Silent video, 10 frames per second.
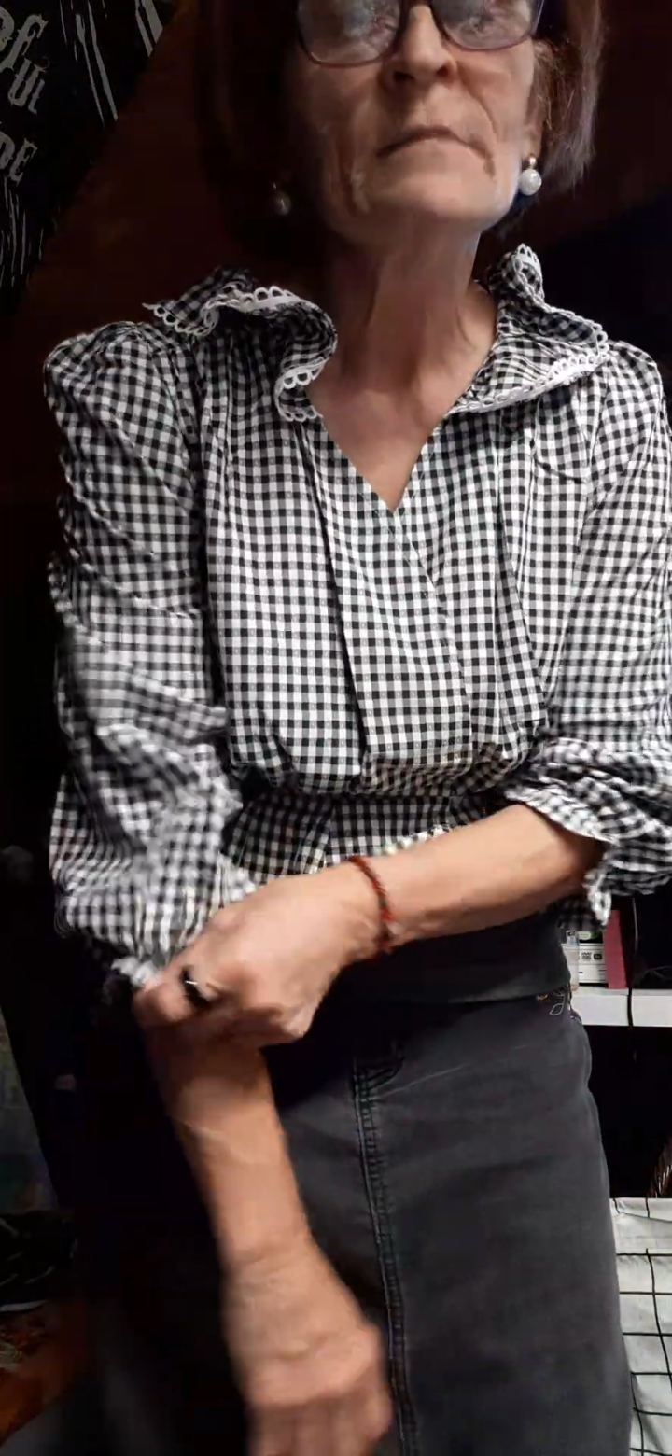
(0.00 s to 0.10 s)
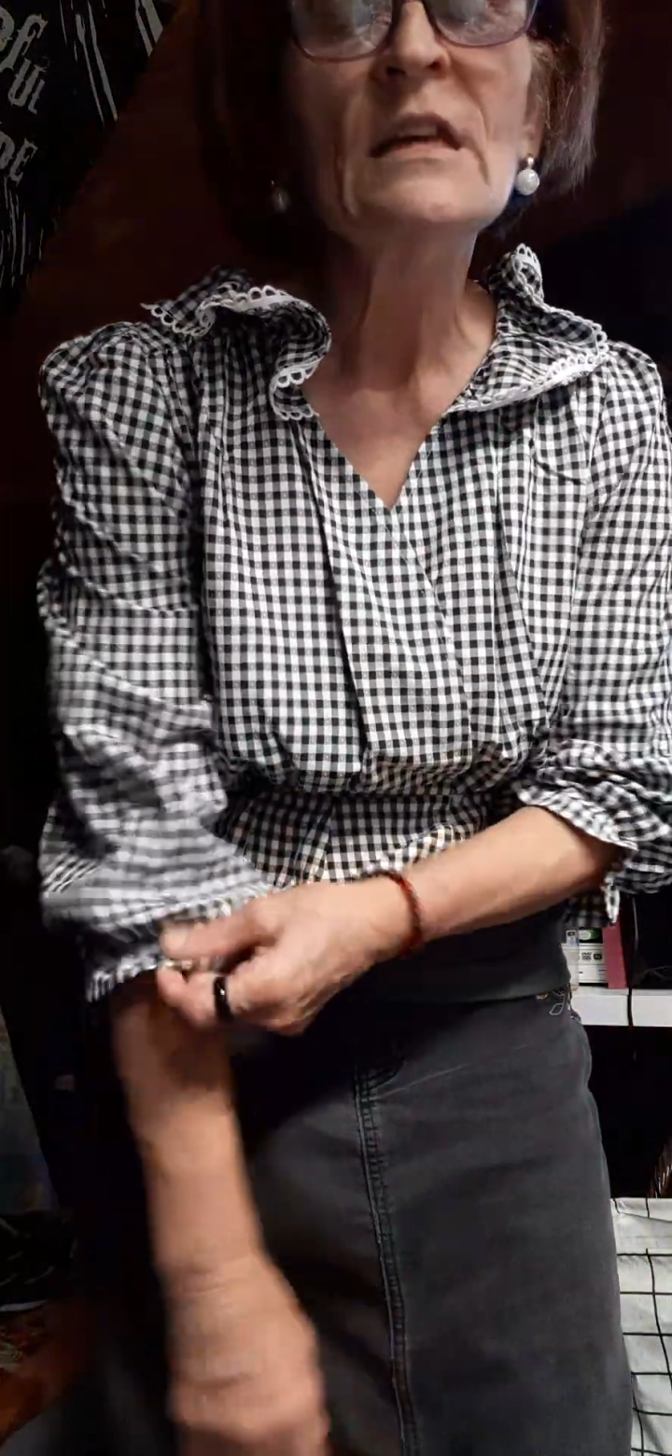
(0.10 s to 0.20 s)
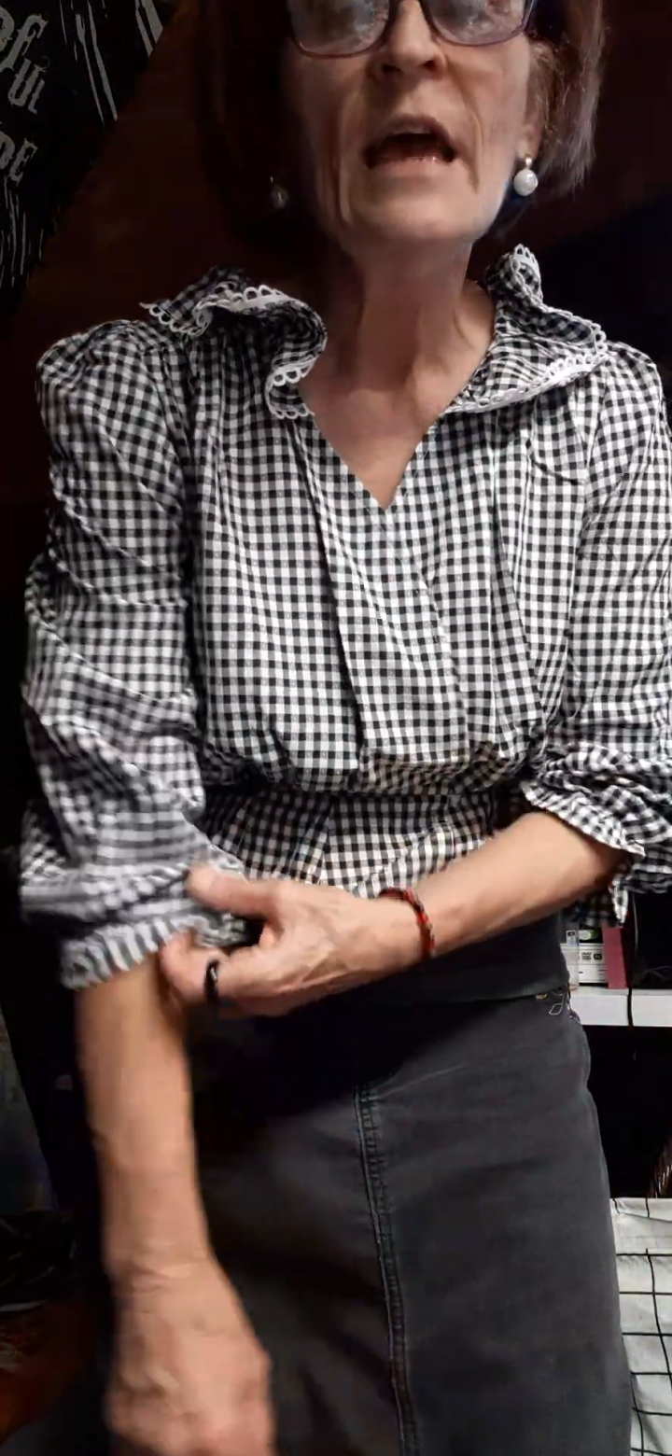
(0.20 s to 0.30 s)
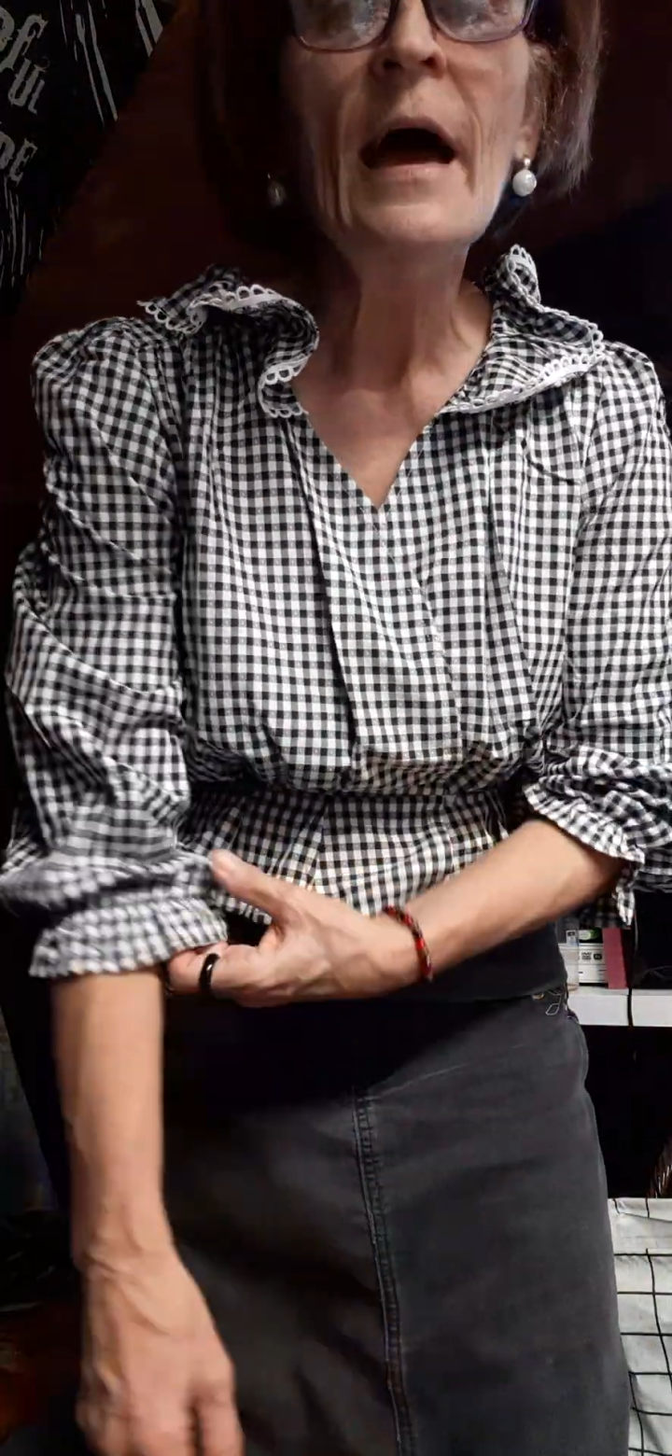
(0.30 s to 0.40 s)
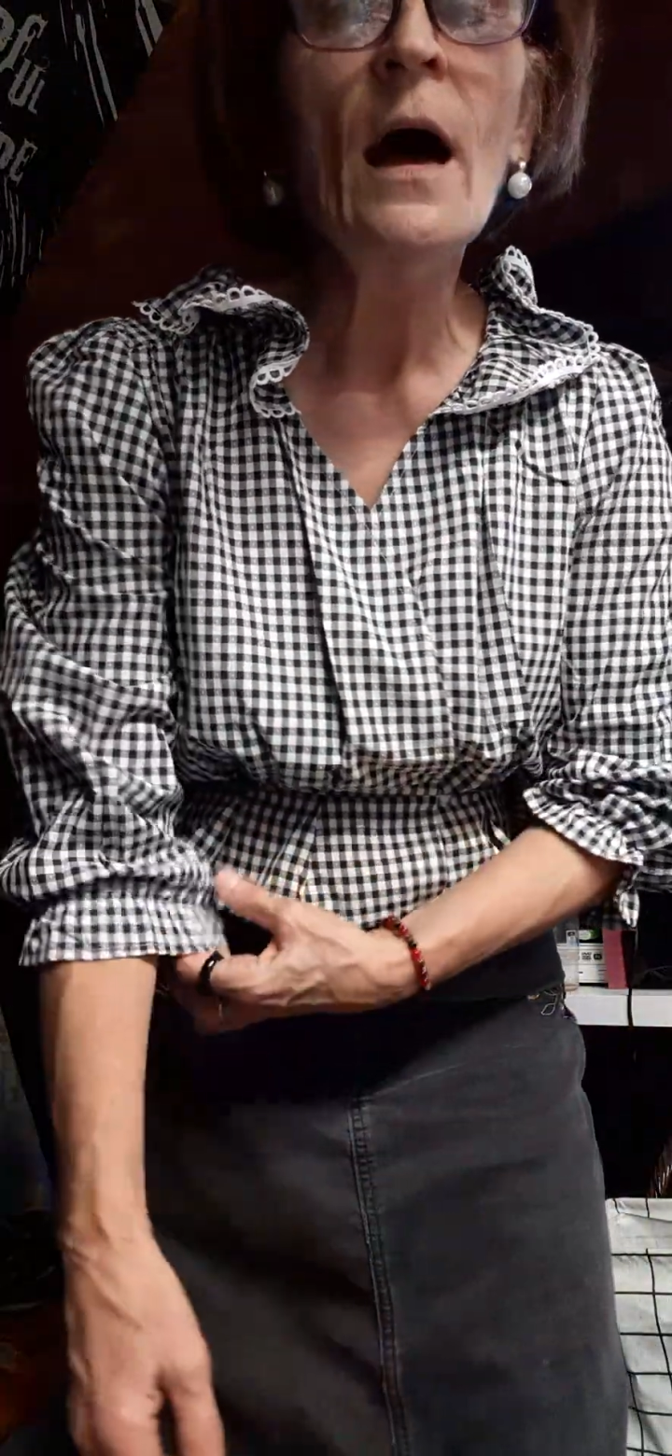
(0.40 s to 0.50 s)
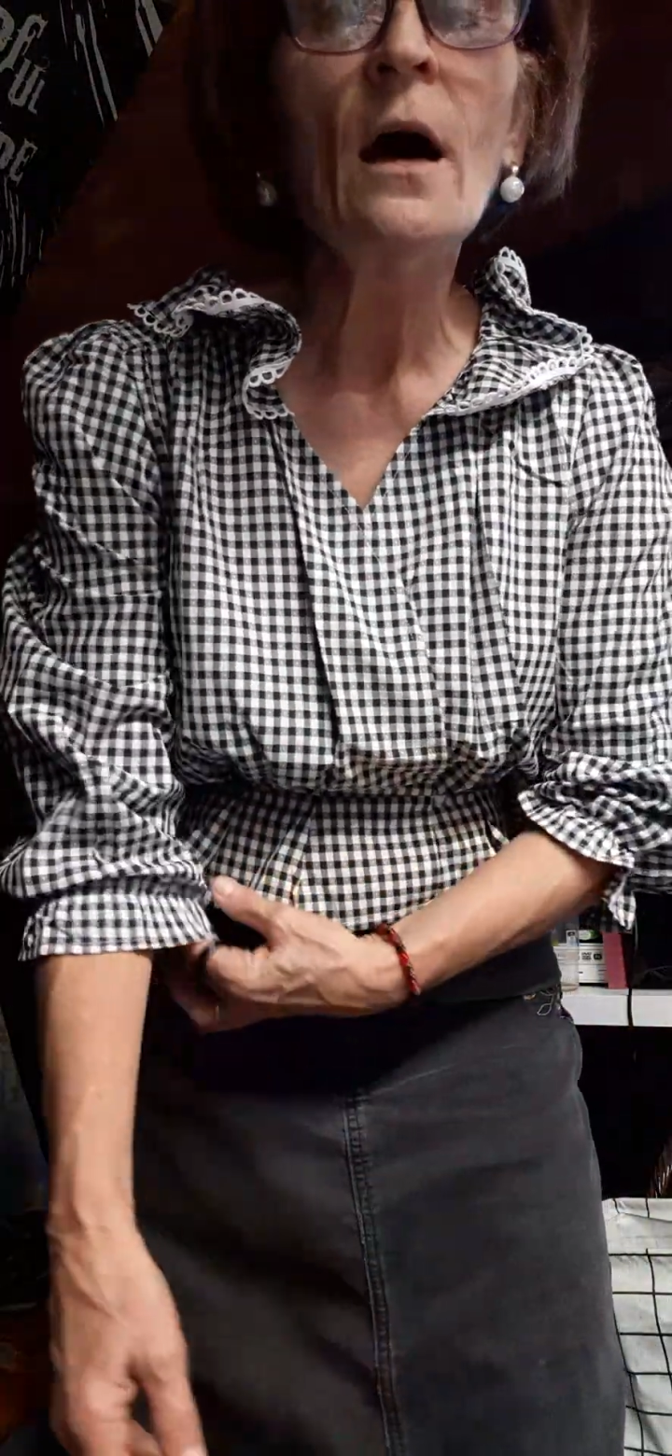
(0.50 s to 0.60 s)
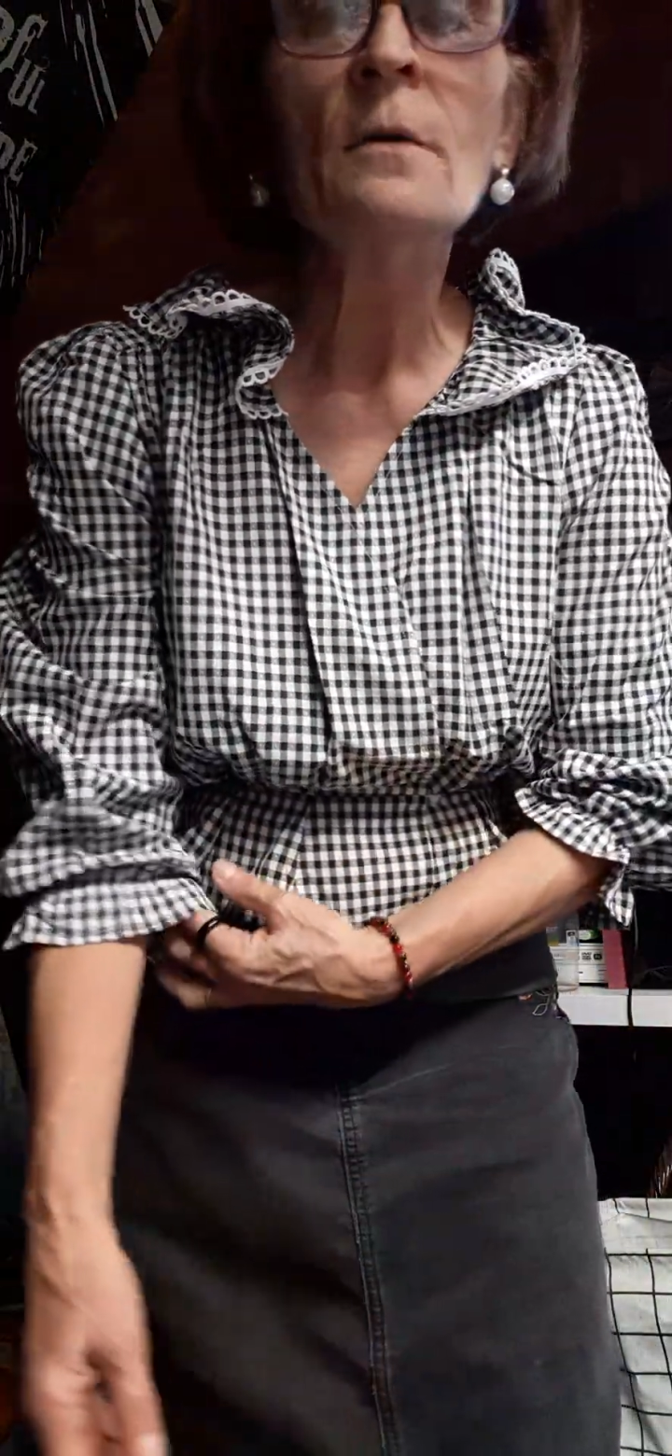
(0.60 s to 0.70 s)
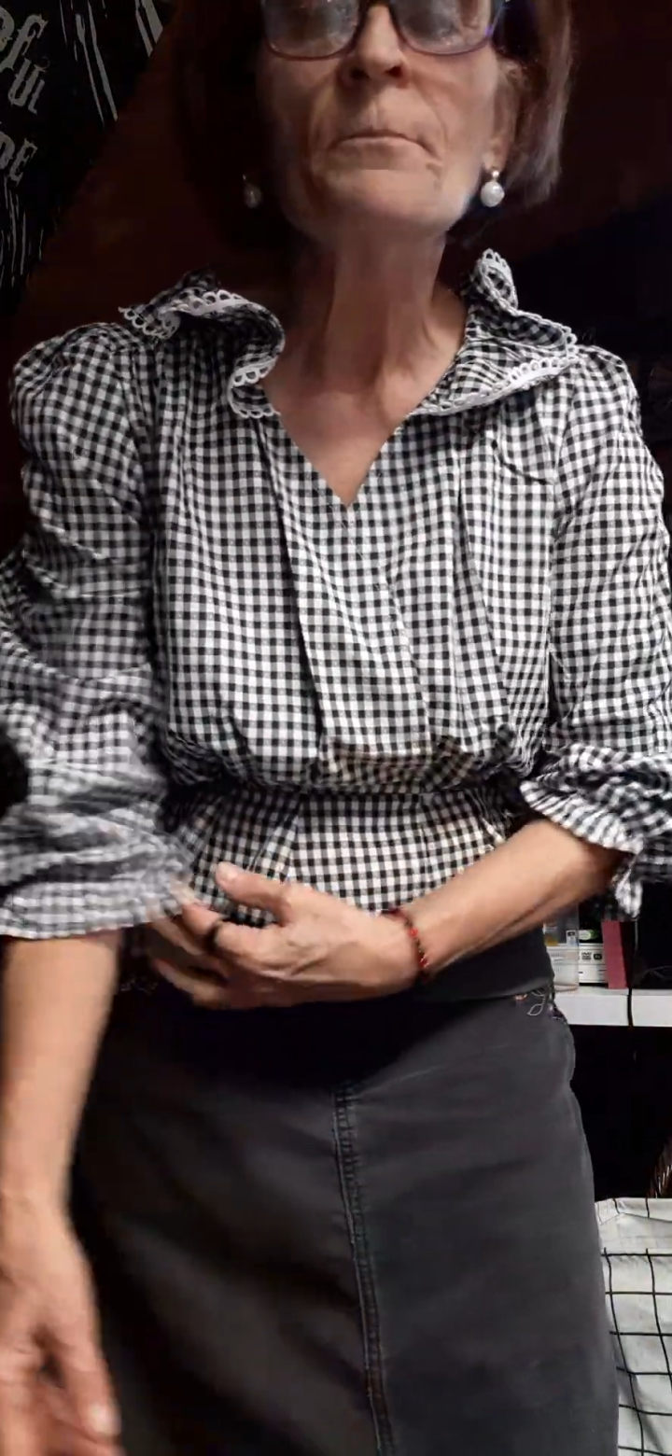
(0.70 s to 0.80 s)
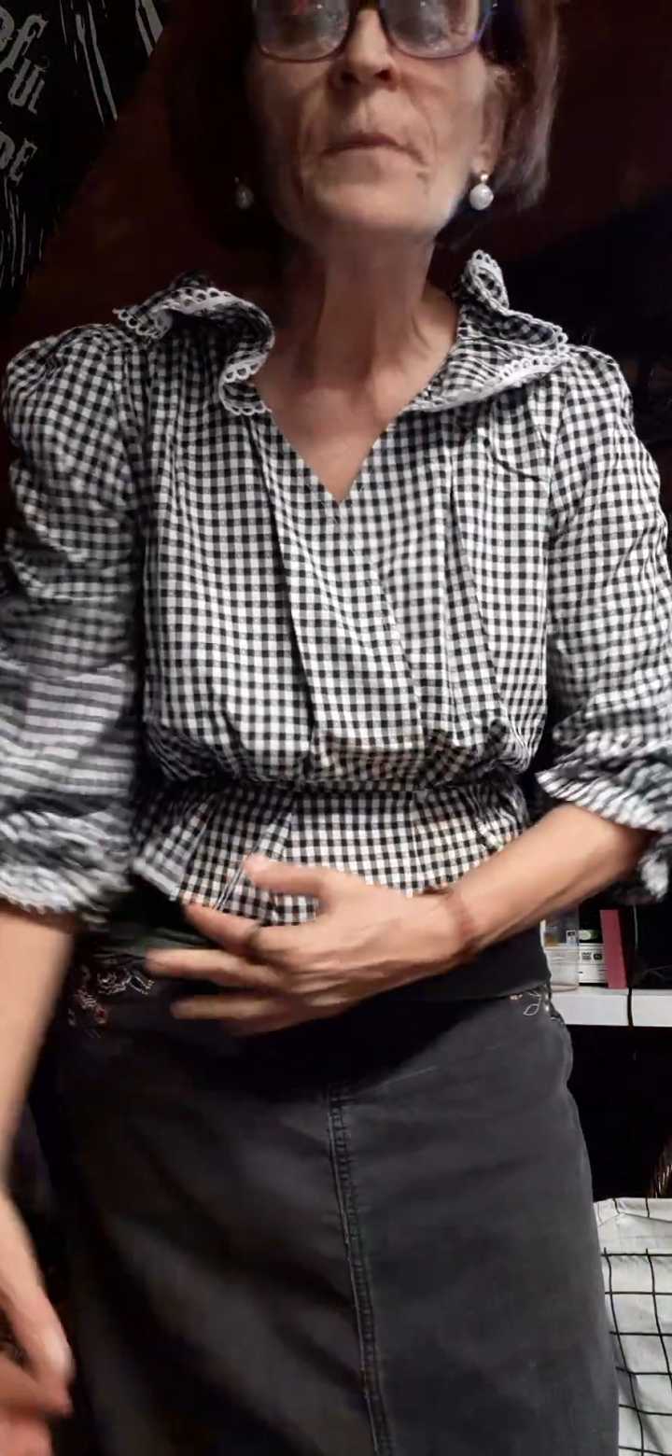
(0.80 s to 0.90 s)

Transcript: yeah.